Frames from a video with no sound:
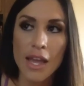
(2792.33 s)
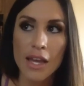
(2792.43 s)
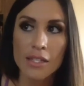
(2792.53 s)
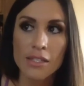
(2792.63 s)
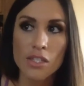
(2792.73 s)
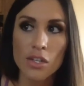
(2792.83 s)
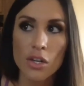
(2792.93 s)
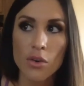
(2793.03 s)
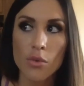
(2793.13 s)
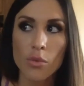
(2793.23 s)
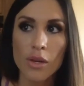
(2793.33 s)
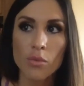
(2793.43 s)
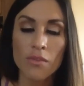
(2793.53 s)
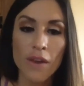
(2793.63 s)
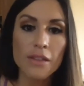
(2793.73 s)
And, you know,
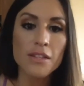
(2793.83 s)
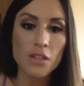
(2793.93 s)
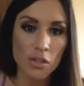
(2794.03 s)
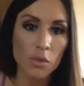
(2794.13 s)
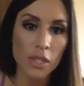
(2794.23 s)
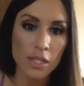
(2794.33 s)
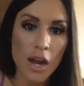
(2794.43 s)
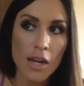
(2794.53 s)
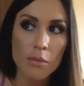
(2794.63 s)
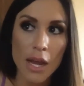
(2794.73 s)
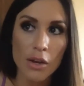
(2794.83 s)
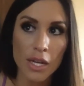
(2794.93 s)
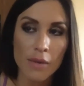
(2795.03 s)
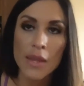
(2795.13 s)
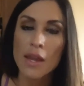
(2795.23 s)
when we finally started to really talk
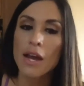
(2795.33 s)
about it,